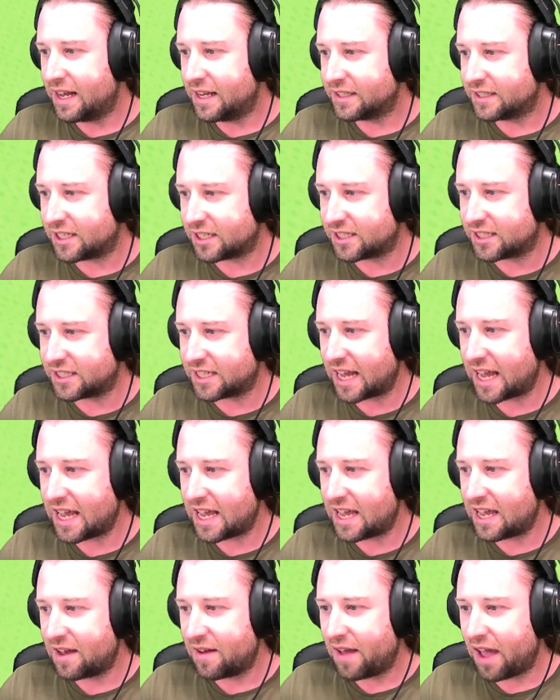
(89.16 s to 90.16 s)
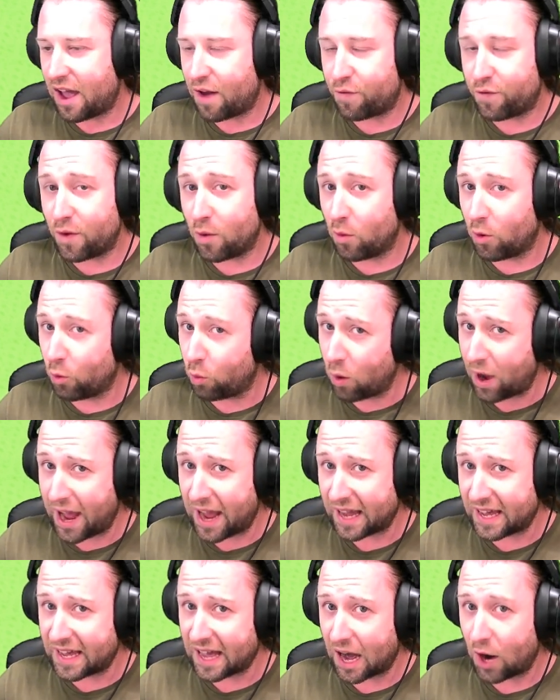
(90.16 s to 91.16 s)
to see if it will
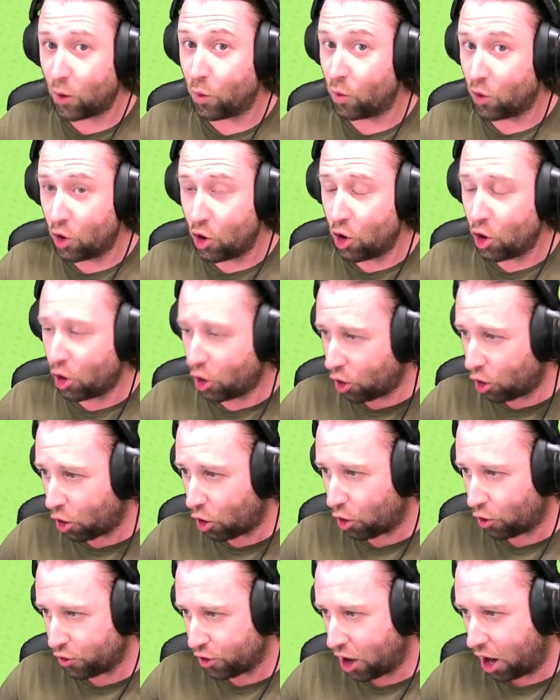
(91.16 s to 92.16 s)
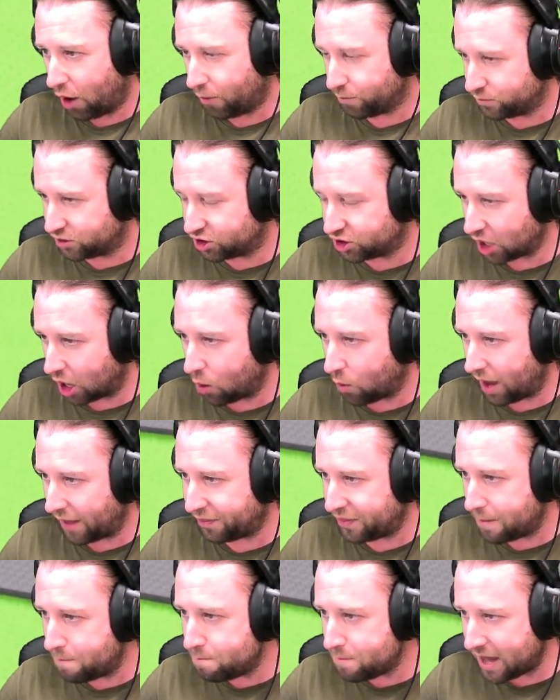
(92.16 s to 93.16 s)
work out or not. So
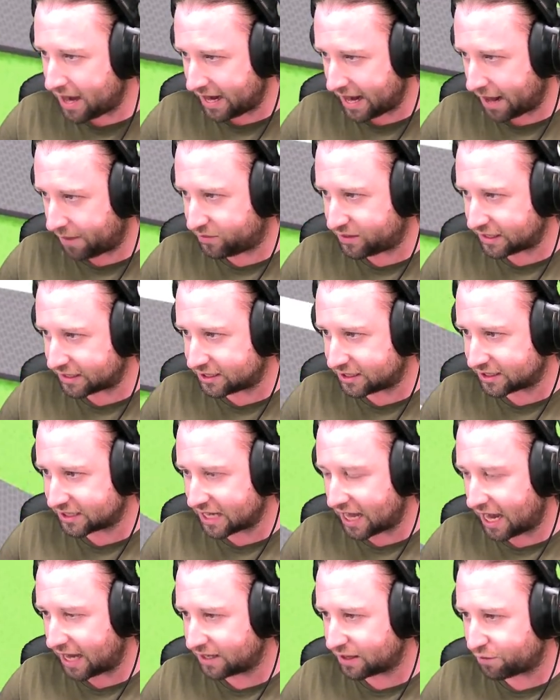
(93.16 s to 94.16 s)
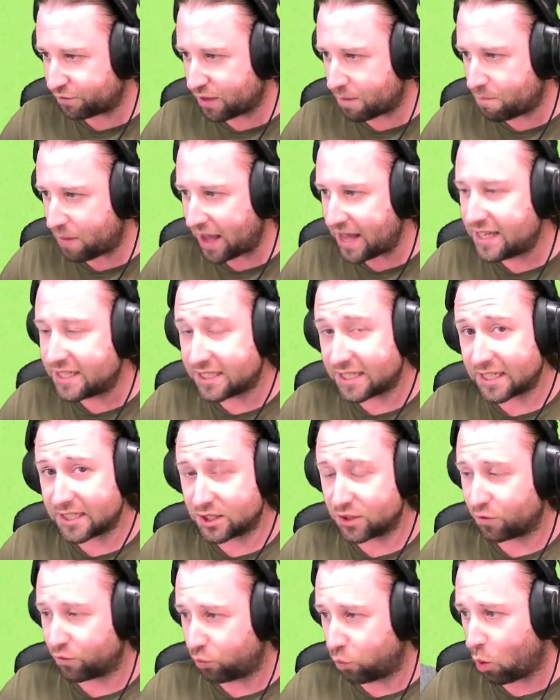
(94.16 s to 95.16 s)
at the minute, this is kind of the
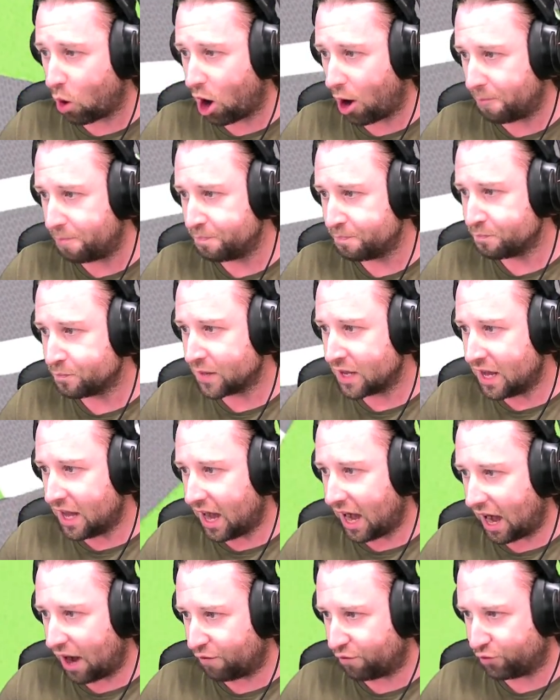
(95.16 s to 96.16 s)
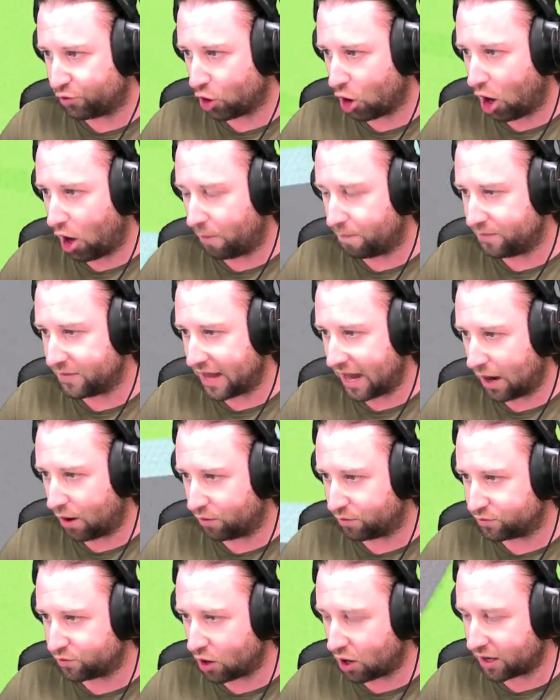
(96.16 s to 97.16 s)
basics of what I've got. Now,
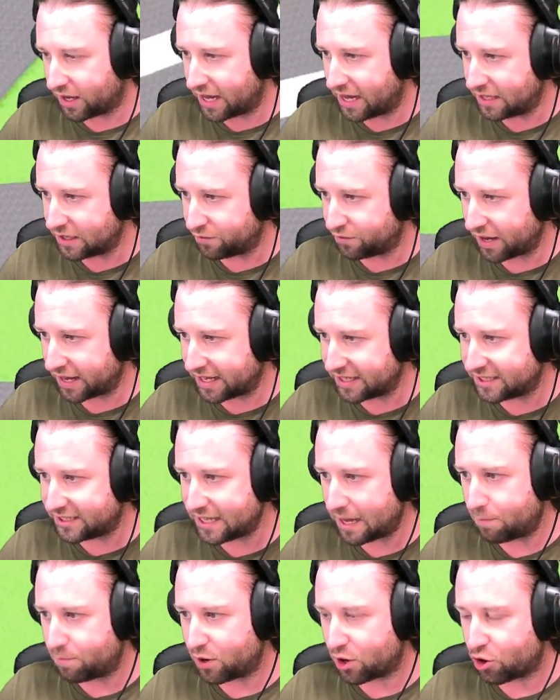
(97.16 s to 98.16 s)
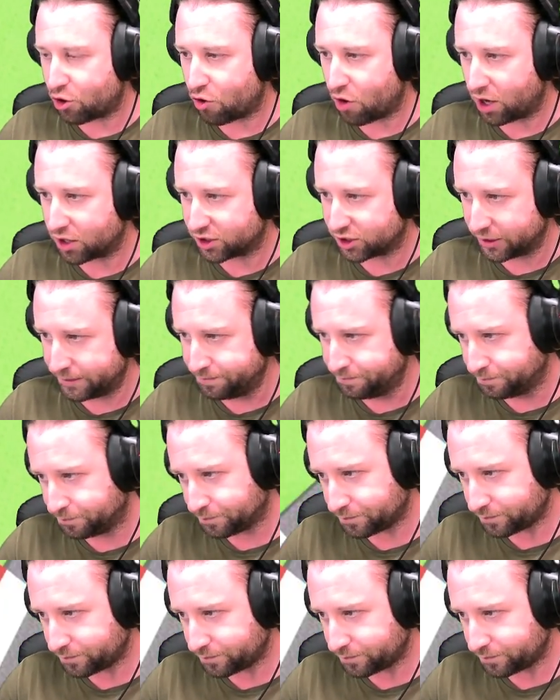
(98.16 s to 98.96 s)
I've got kind of like a zebra crossing,